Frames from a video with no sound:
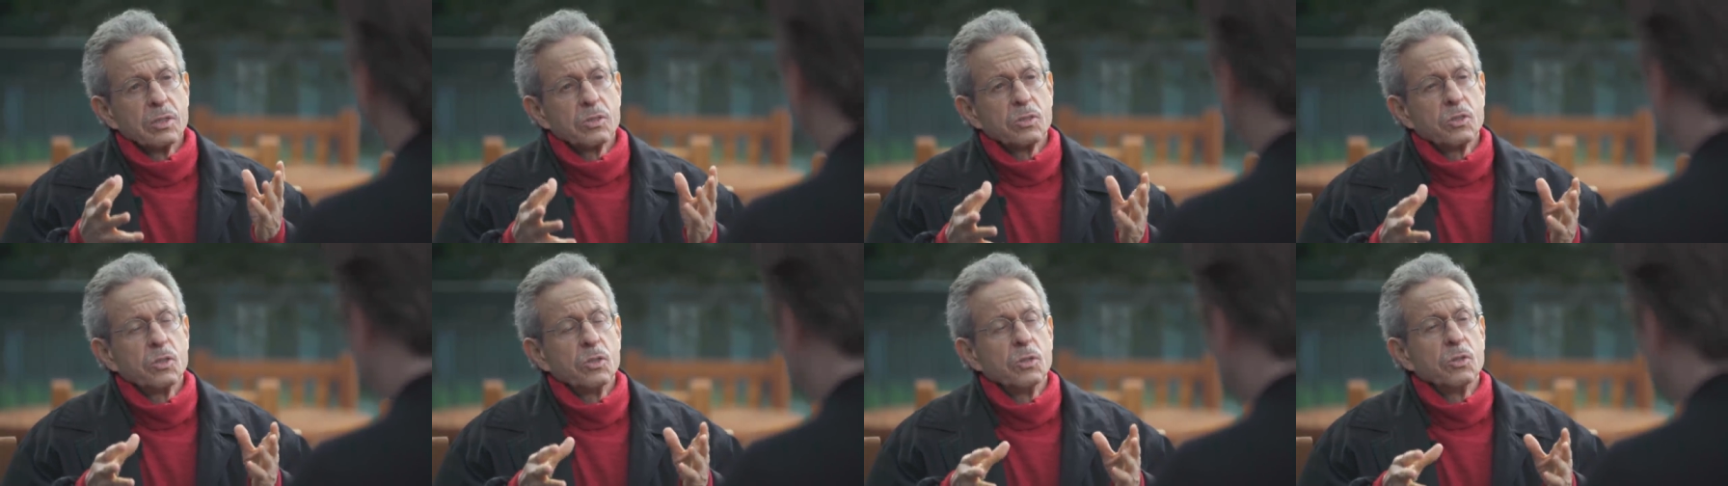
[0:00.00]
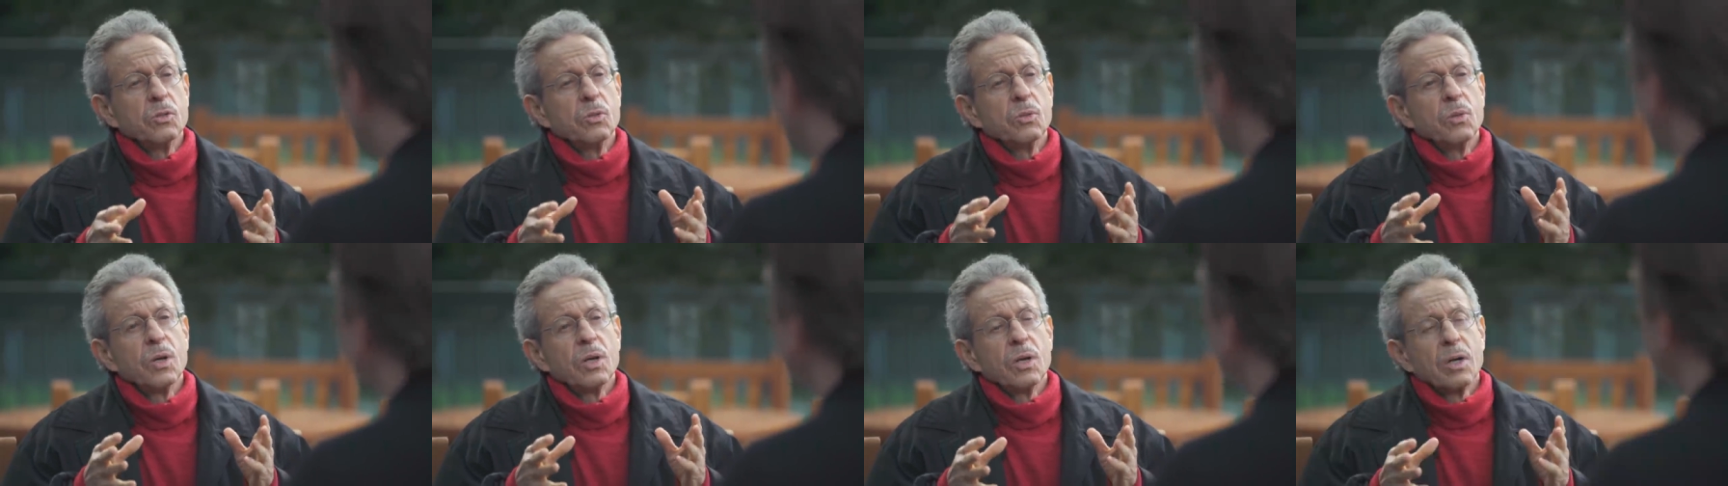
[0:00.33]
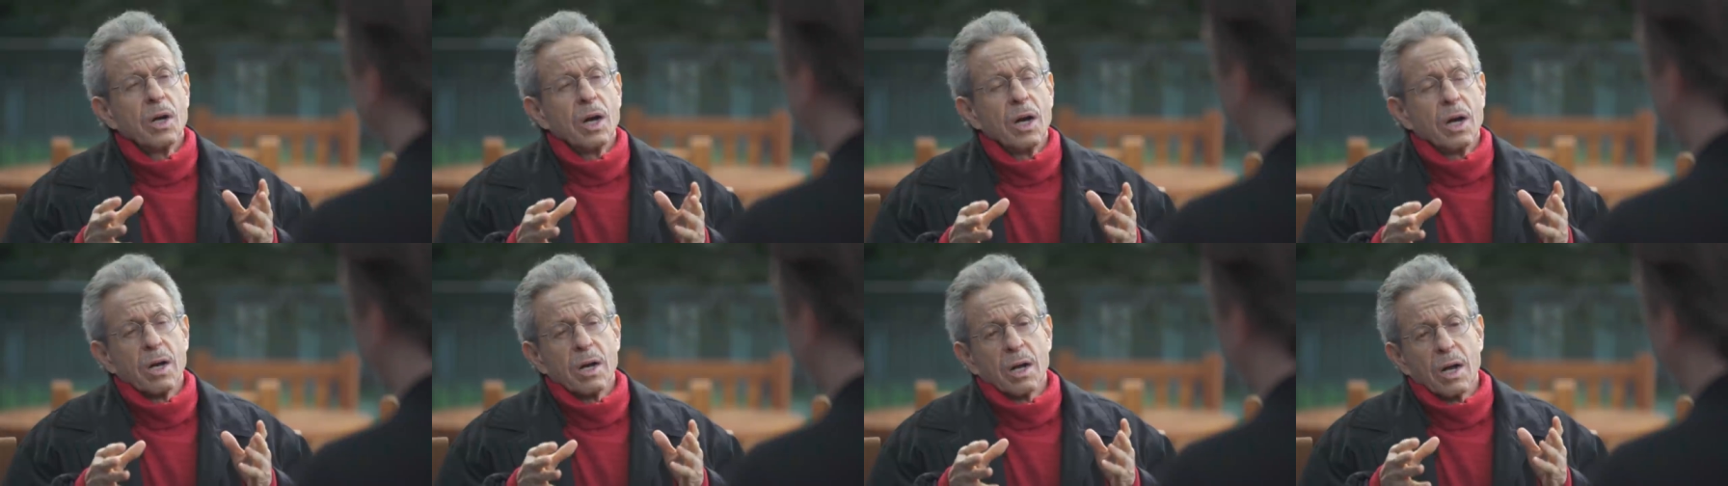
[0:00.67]
to
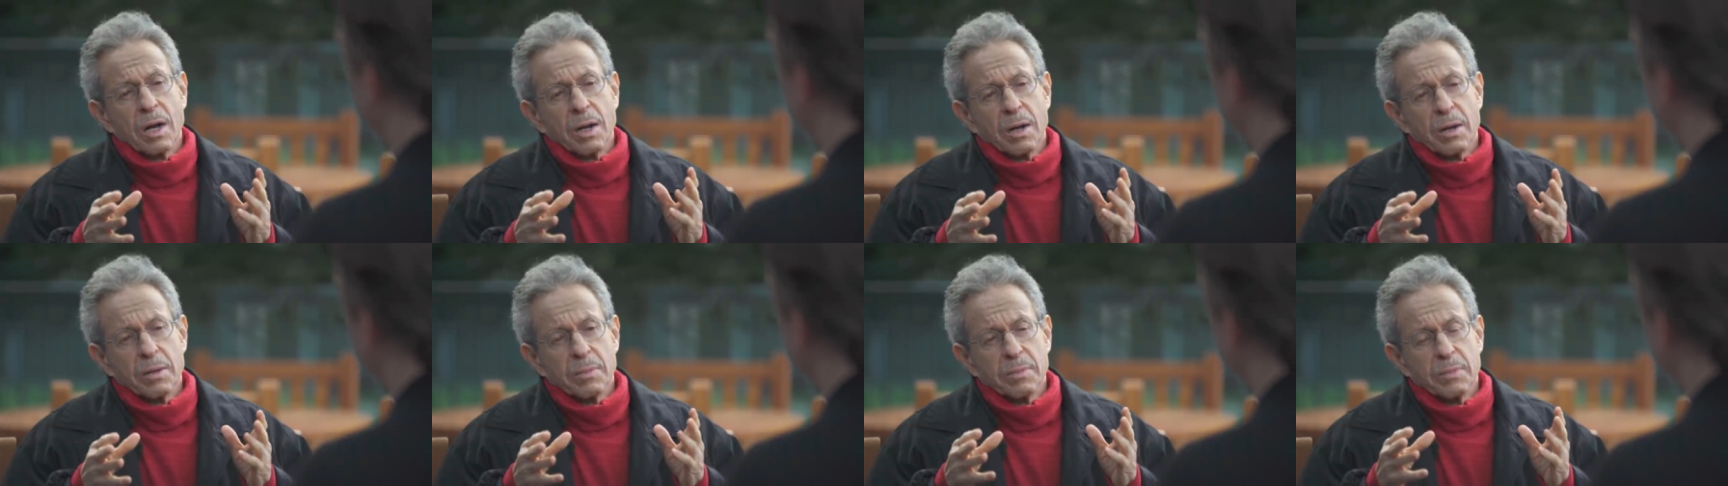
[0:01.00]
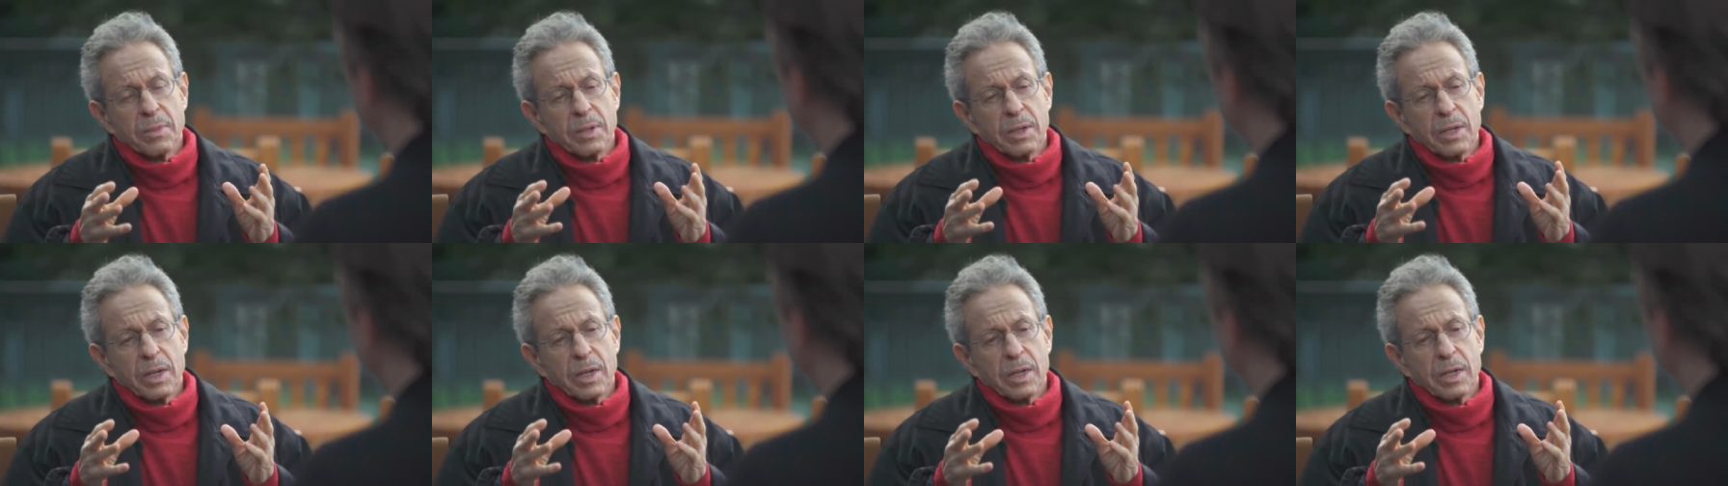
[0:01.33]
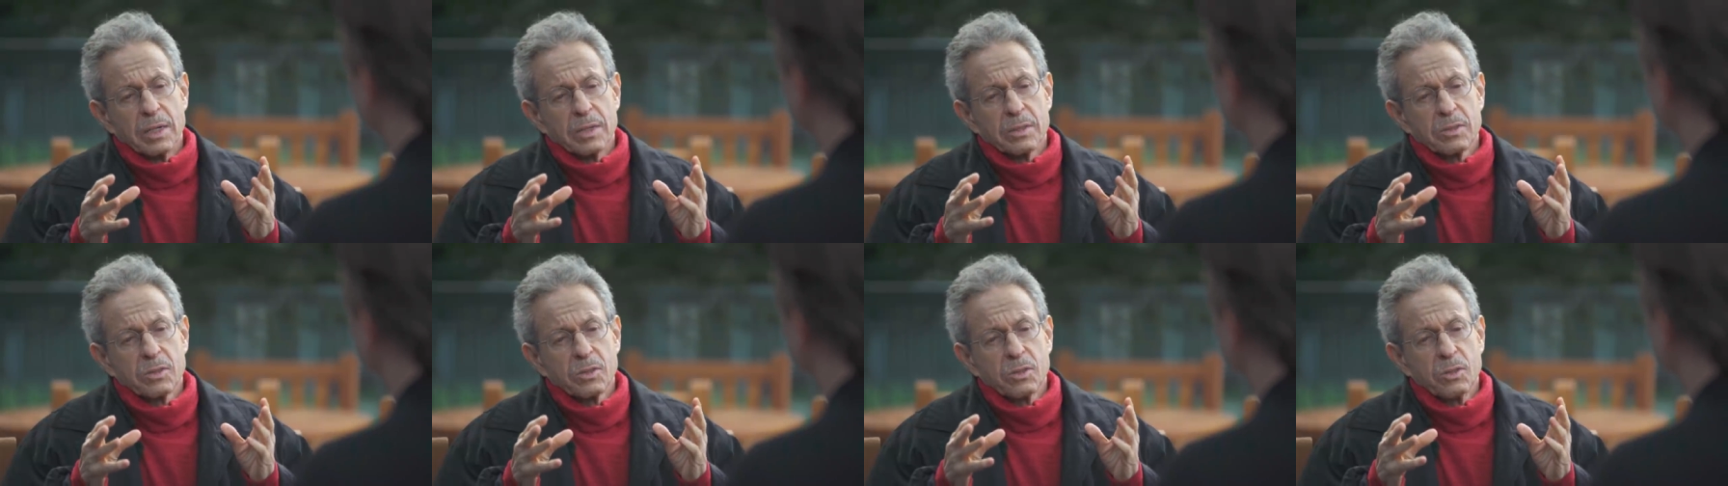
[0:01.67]

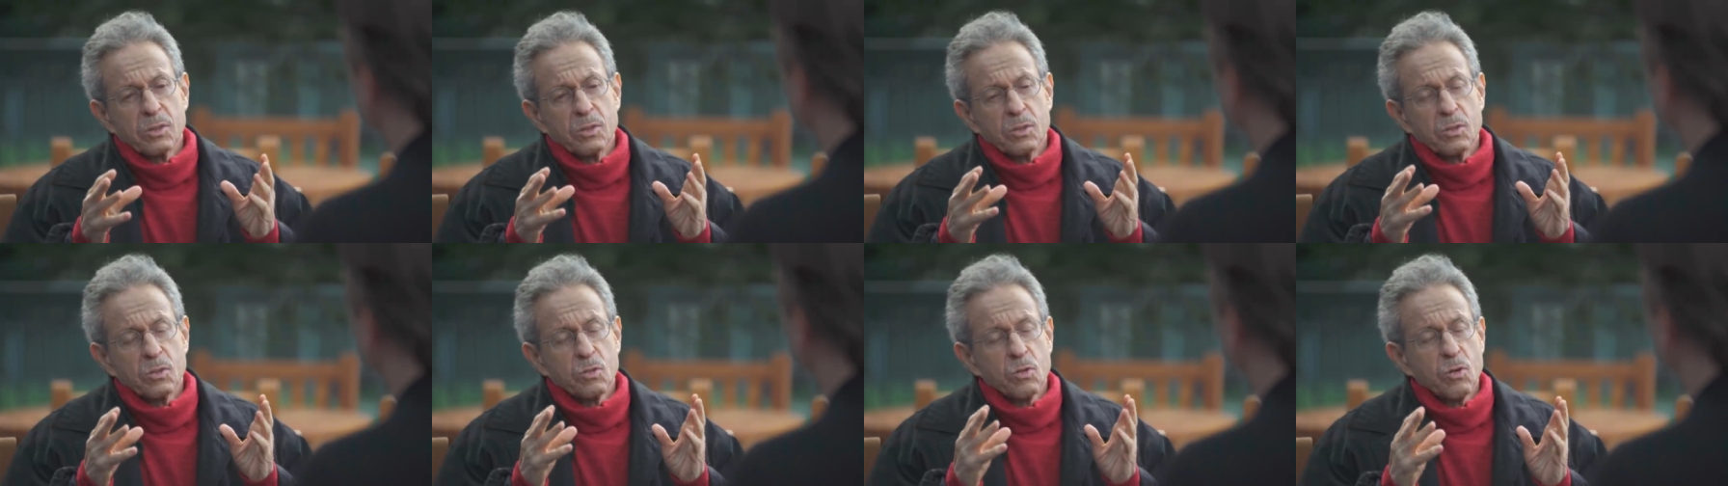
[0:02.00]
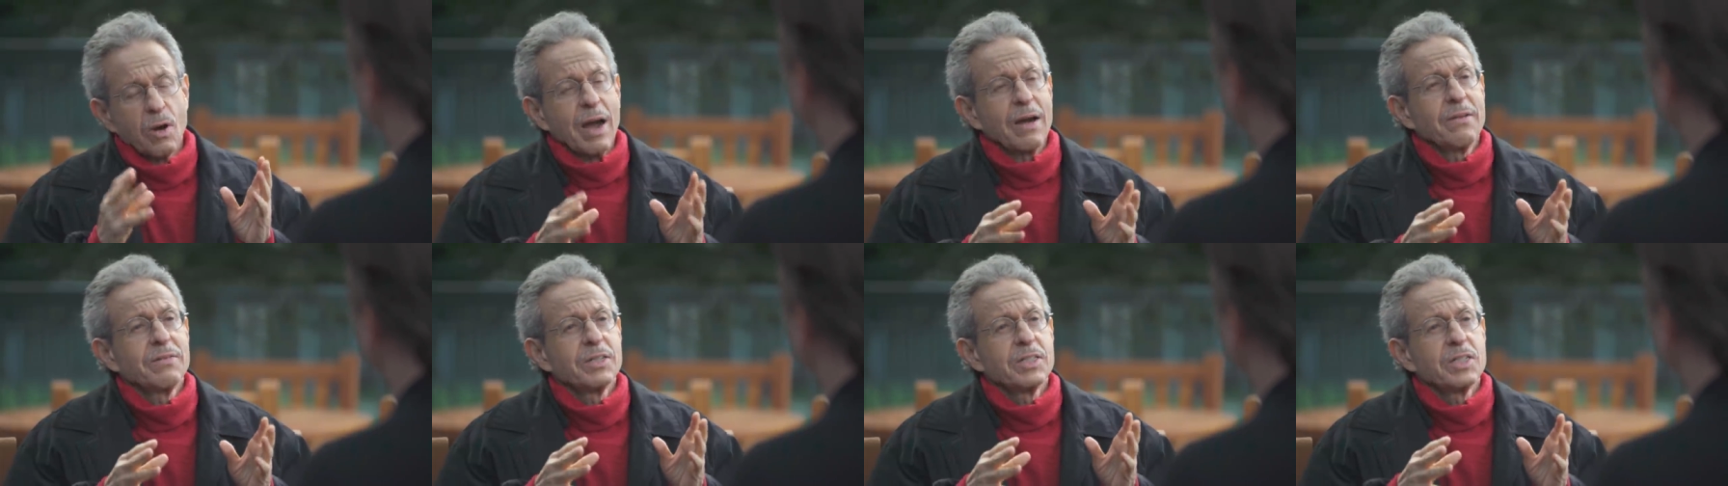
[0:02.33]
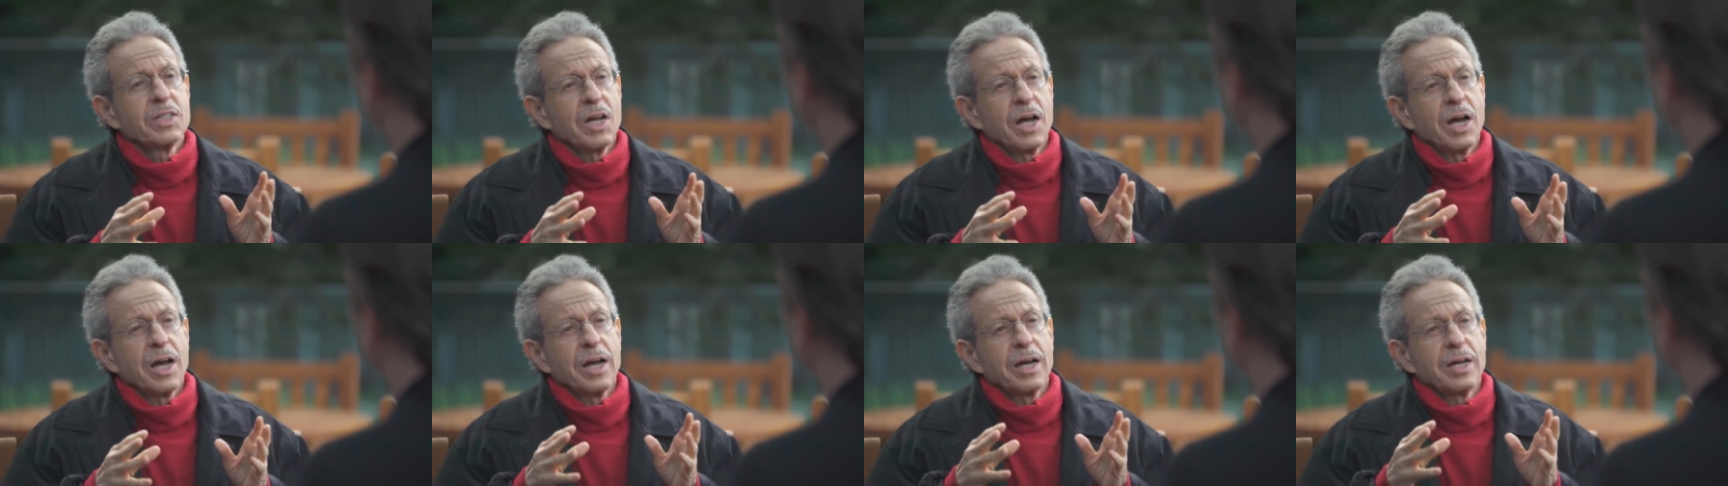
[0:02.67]

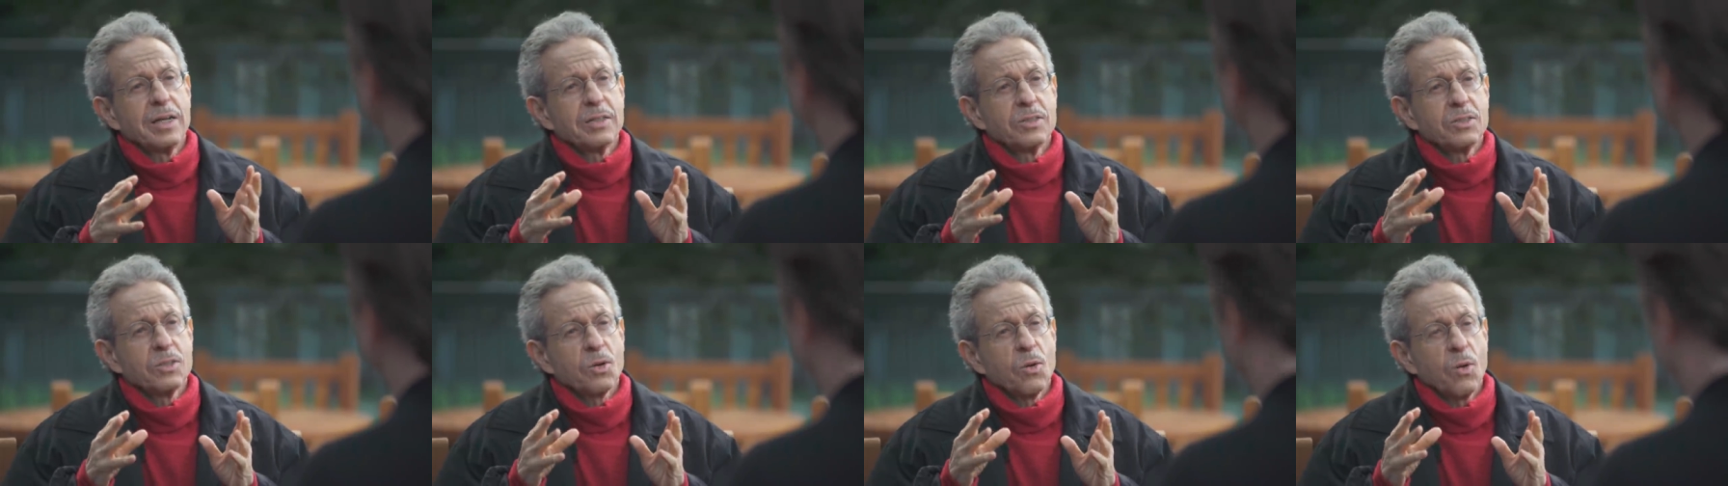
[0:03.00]
gravitize